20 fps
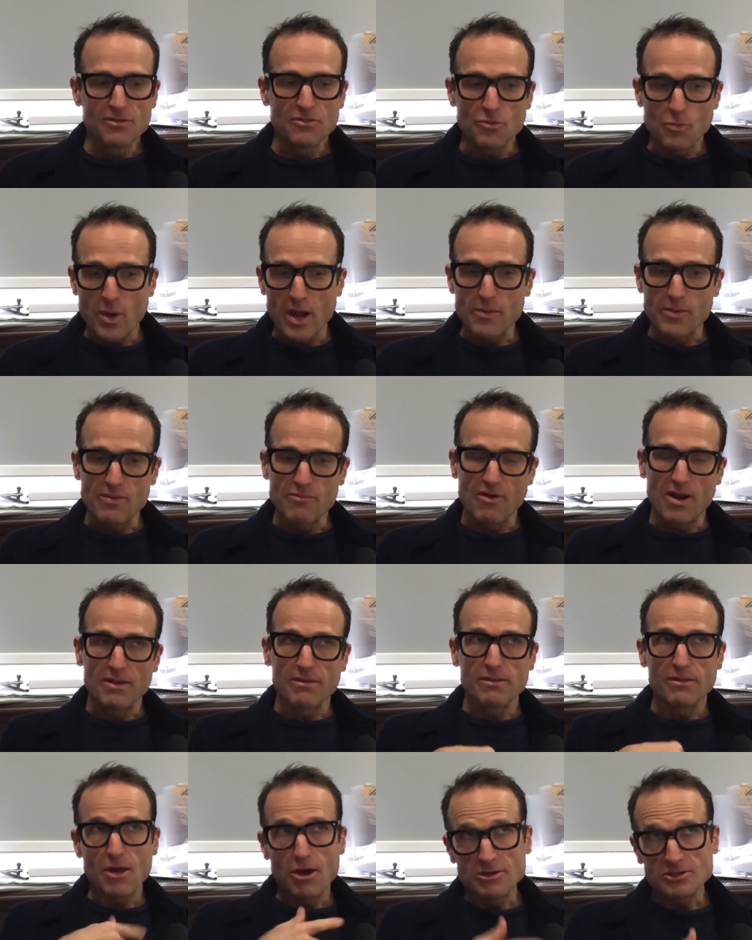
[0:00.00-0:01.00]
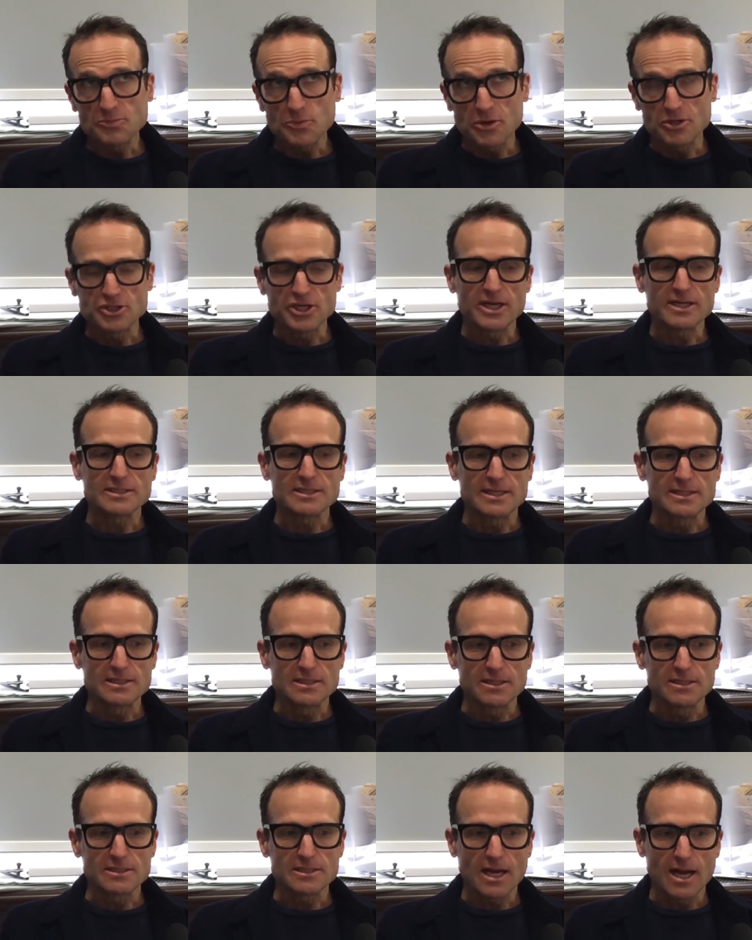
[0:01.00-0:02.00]
The way we run those projects is
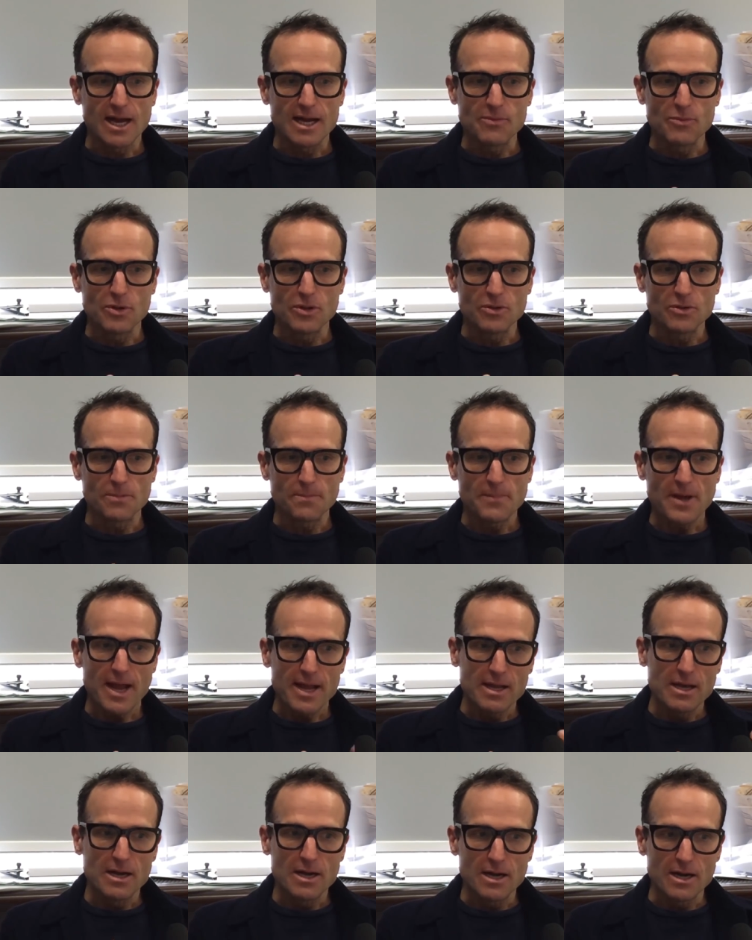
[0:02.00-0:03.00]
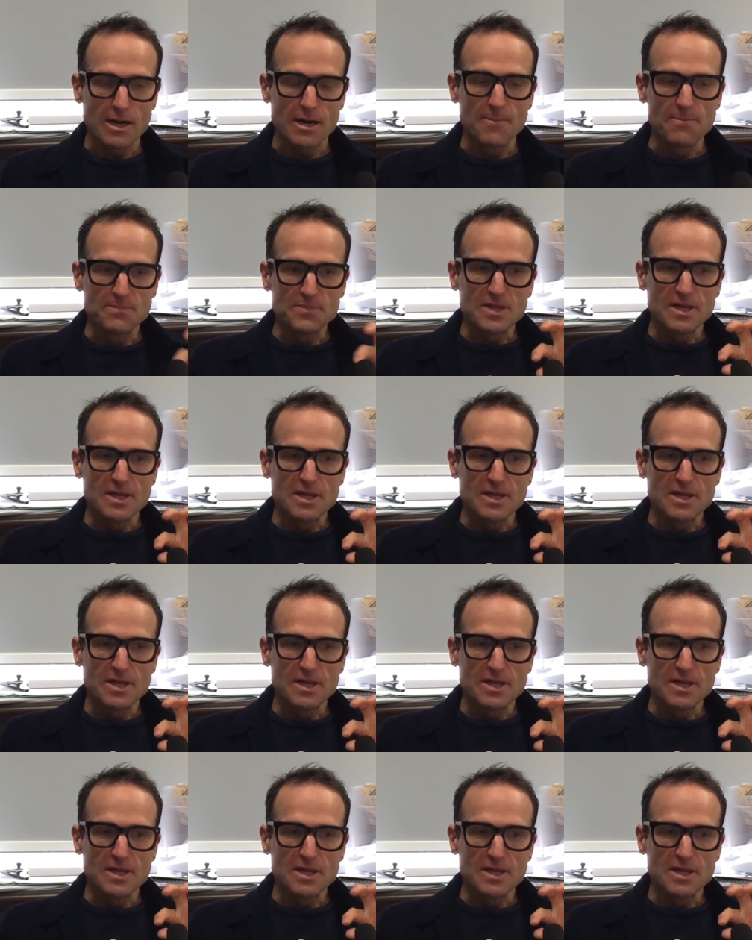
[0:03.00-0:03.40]
that I will pay her